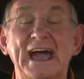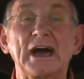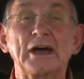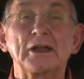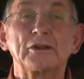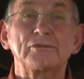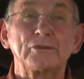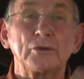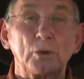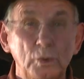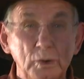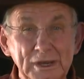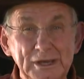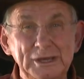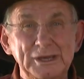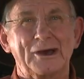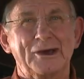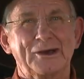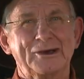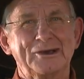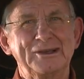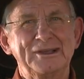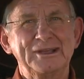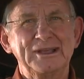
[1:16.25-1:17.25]
out of the
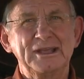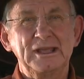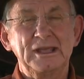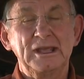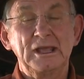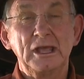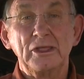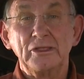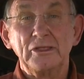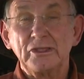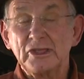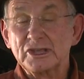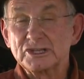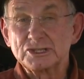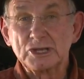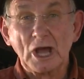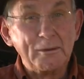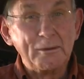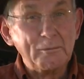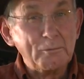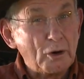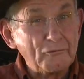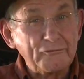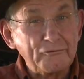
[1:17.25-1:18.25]
window. There's
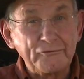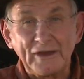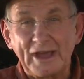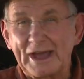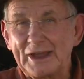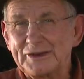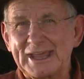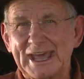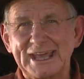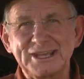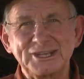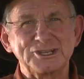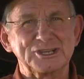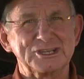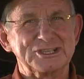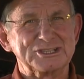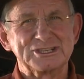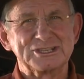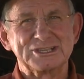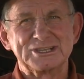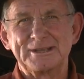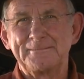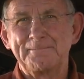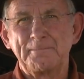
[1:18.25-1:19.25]
no more
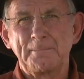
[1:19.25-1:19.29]
foundations.